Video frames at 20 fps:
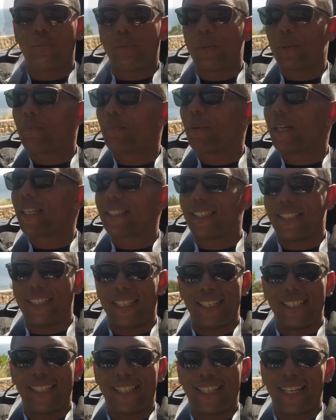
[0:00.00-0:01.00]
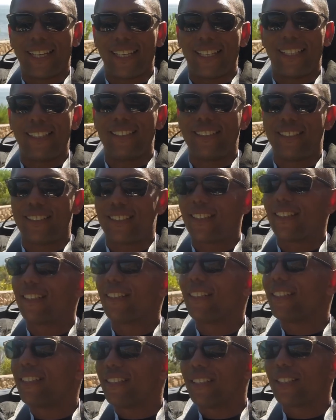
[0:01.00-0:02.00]
Sport button engaged.
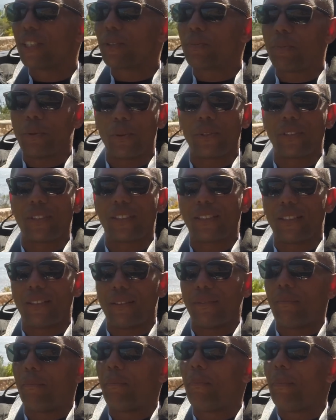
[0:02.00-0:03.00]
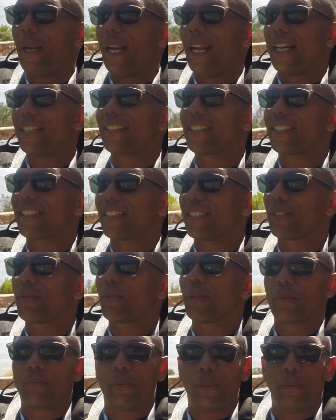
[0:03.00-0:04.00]
Sport Plus
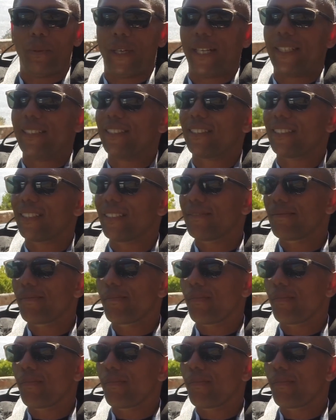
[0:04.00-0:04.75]
is what we want.